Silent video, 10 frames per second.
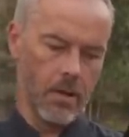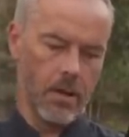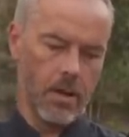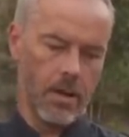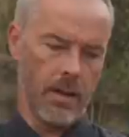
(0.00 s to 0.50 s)

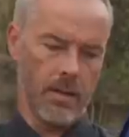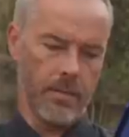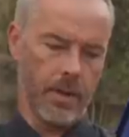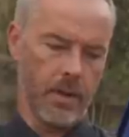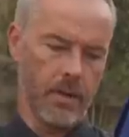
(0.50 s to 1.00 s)
The handle is
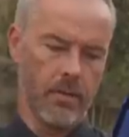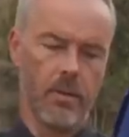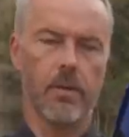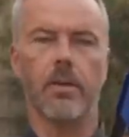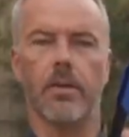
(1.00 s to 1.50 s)

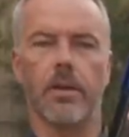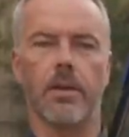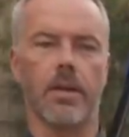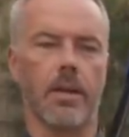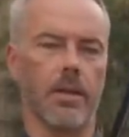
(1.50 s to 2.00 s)
paracord, so just
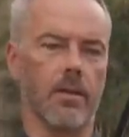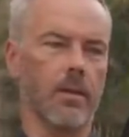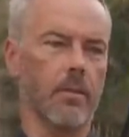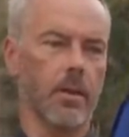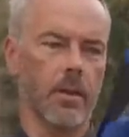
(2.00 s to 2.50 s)
in case you
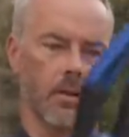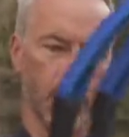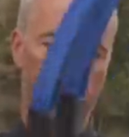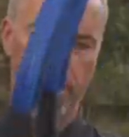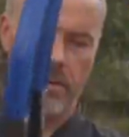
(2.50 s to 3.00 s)
need
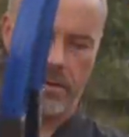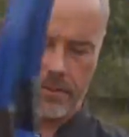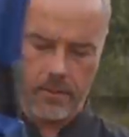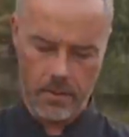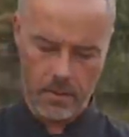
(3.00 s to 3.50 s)
paracord, you
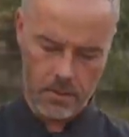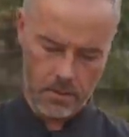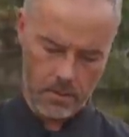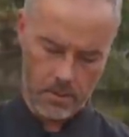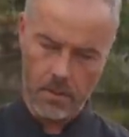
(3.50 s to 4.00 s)
have it.
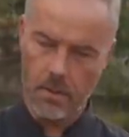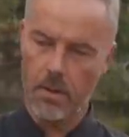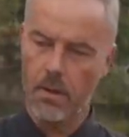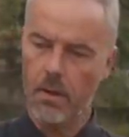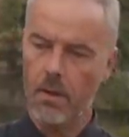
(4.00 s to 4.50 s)

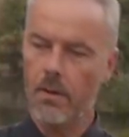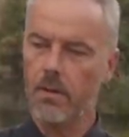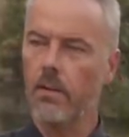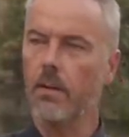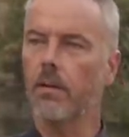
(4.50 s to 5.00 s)

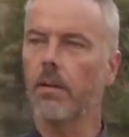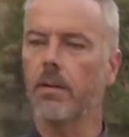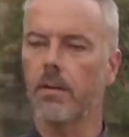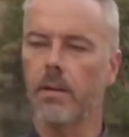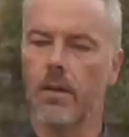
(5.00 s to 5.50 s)
So now
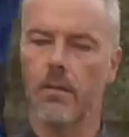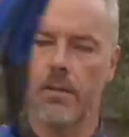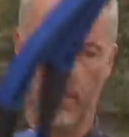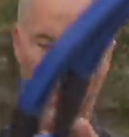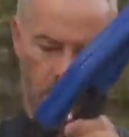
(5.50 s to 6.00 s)
let's how
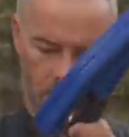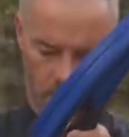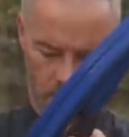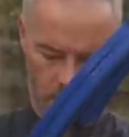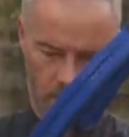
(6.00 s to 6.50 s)
this
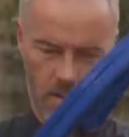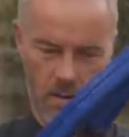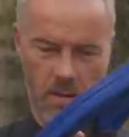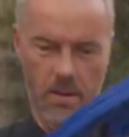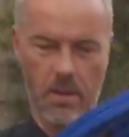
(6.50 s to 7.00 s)
works.
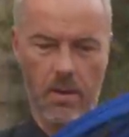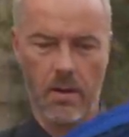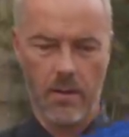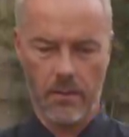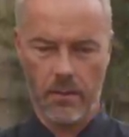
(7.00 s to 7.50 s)

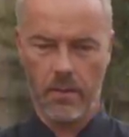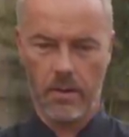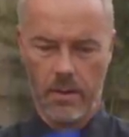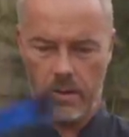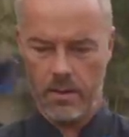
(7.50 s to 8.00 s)
Of course,
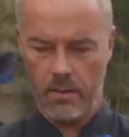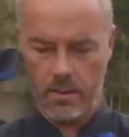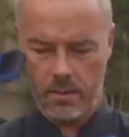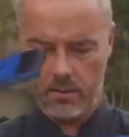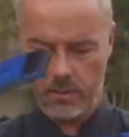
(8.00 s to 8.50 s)
there is no
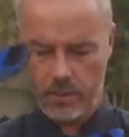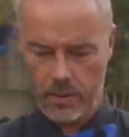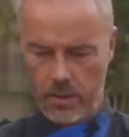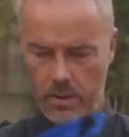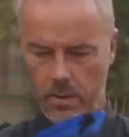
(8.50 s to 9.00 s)

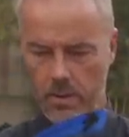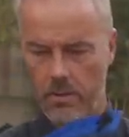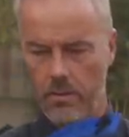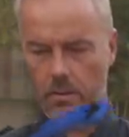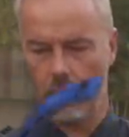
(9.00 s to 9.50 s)
description,
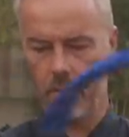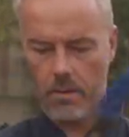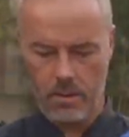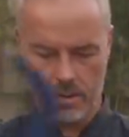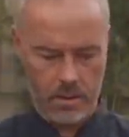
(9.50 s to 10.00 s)

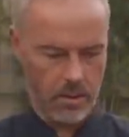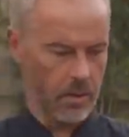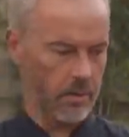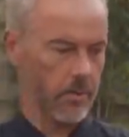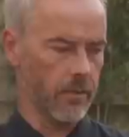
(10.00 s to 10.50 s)
so I
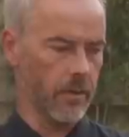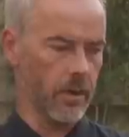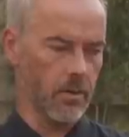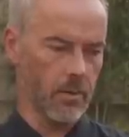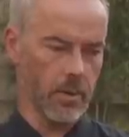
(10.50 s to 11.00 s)
have to
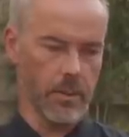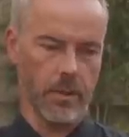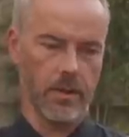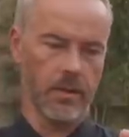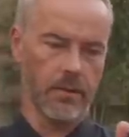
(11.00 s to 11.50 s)
figure out by
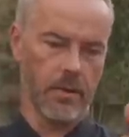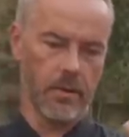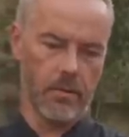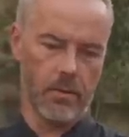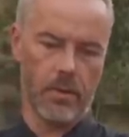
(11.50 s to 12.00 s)
myself how
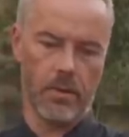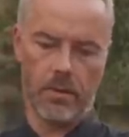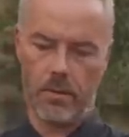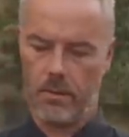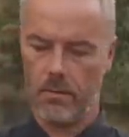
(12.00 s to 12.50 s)
it works.
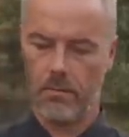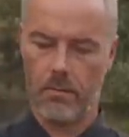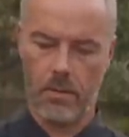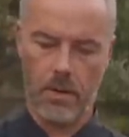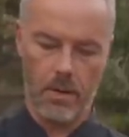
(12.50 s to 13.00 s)

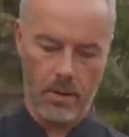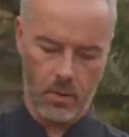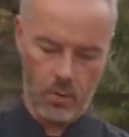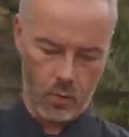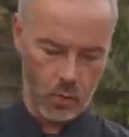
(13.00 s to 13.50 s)

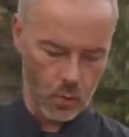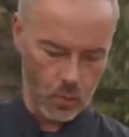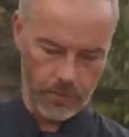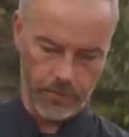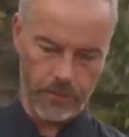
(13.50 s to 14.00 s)
So,
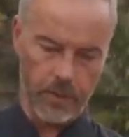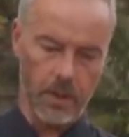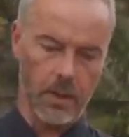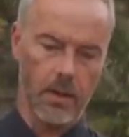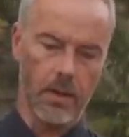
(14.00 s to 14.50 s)

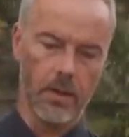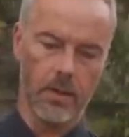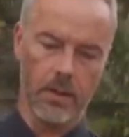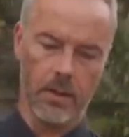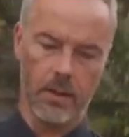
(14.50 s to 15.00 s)

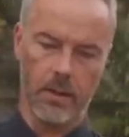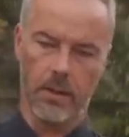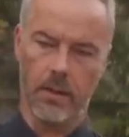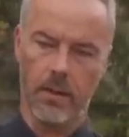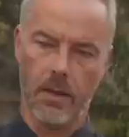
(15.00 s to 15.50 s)
this
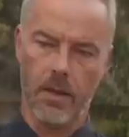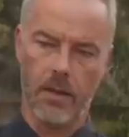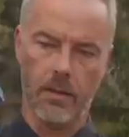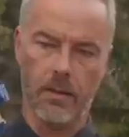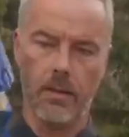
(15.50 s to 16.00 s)
is the
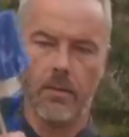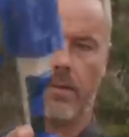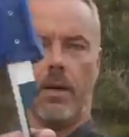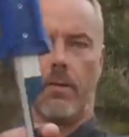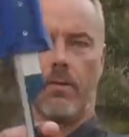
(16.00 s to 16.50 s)
handle now,
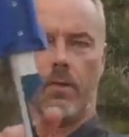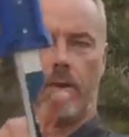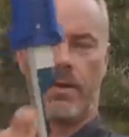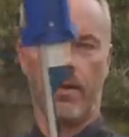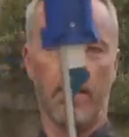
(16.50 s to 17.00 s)
an arrow
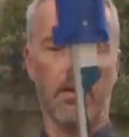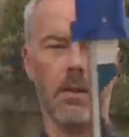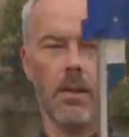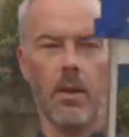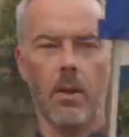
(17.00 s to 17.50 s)
rest here,
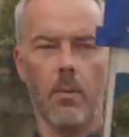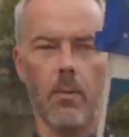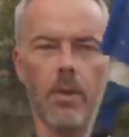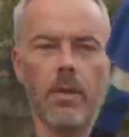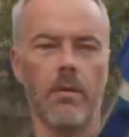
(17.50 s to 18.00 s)

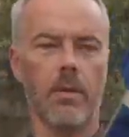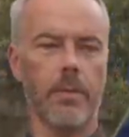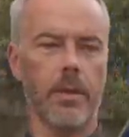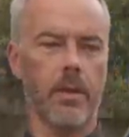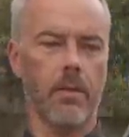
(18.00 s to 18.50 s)
but he will
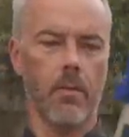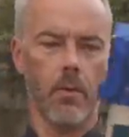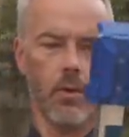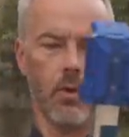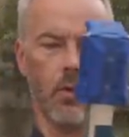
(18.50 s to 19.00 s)
build a
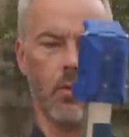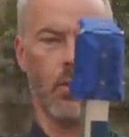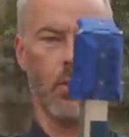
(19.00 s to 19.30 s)
version